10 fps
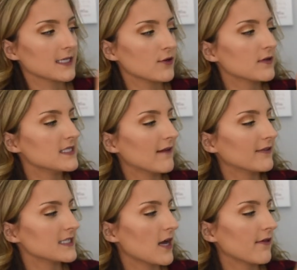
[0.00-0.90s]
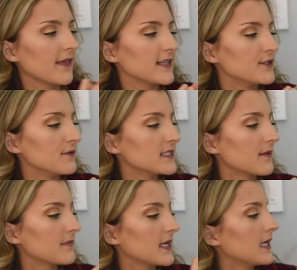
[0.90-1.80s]
Like you can definitely tell that that's doing
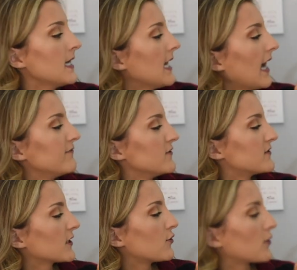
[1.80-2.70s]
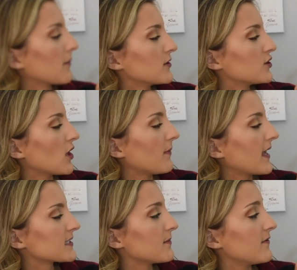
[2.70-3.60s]
something. I've used the cucumber gel
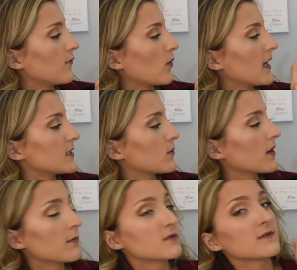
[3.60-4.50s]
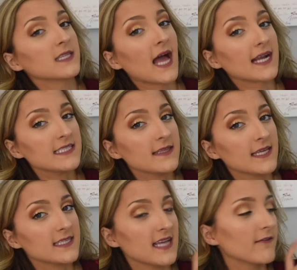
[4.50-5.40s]
mask before. It's one of the most relaxing
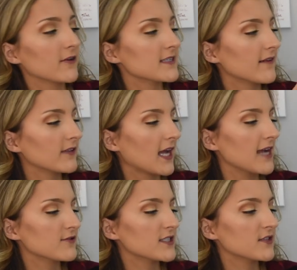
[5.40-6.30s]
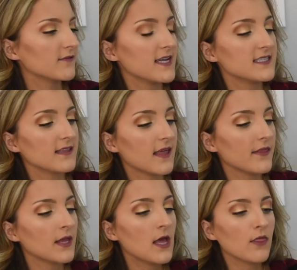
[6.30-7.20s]
things ever and definitely hydrates your face. And
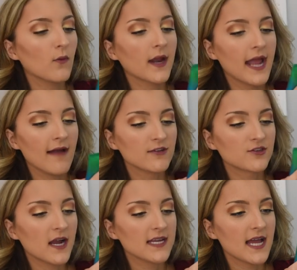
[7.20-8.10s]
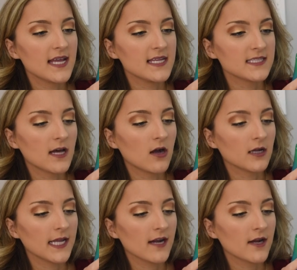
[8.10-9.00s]
then the one I haven't tried yet is the
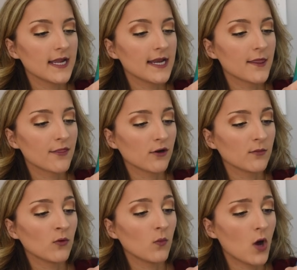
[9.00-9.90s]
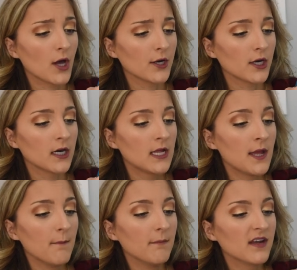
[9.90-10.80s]
Hungarian Thermal Water
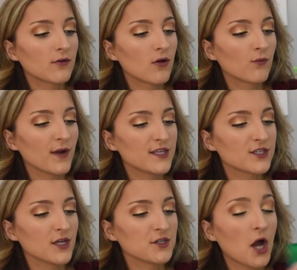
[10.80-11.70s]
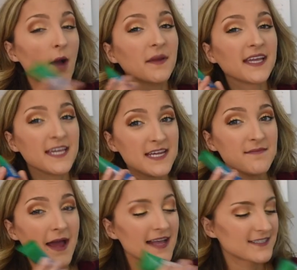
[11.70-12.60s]
Mineral Rich Atomic
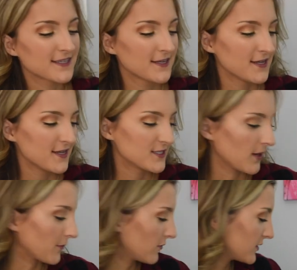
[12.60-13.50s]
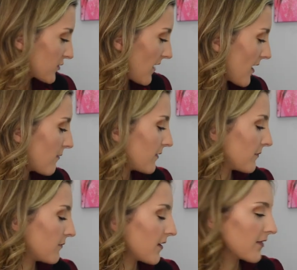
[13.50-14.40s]
Heat Mask. So I'm going to try that
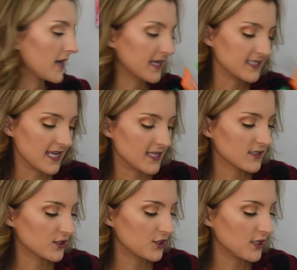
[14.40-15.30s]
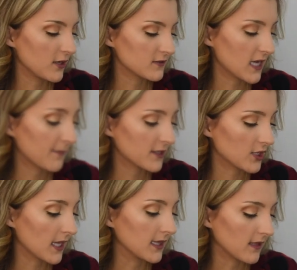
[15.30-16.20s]
one one of the next days. She knows how much
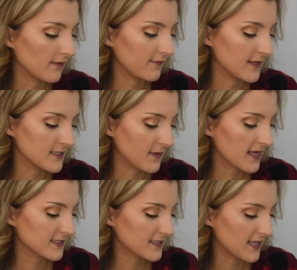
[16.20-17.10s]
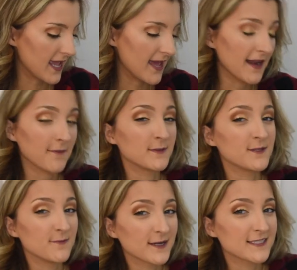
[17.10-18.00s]
I love face masks and I'm
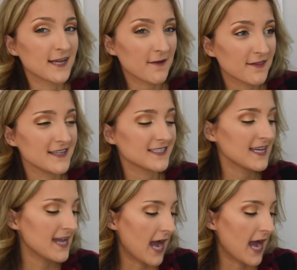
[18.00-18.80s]
super excited about these.